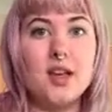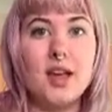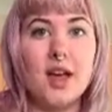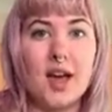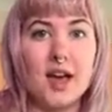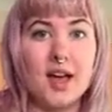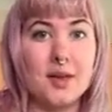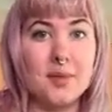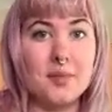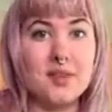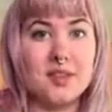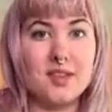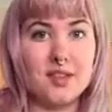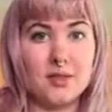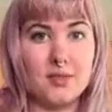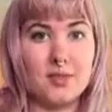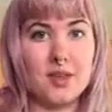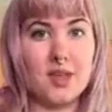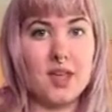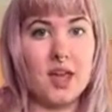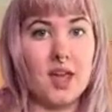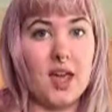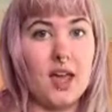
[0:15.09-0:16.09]
I am
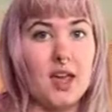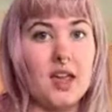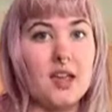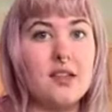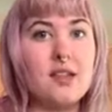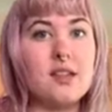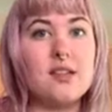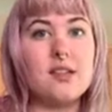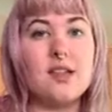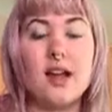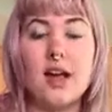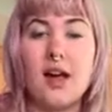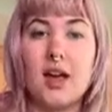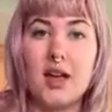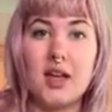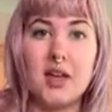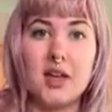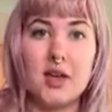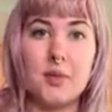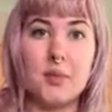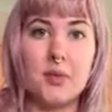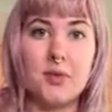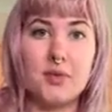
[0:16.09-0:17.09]
Sylvia Cates. I
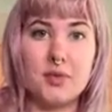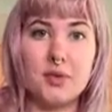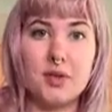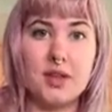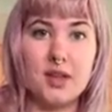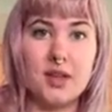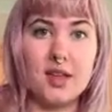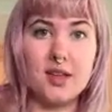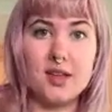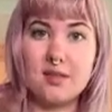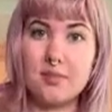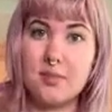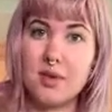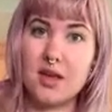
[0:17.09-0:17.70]
am a freelance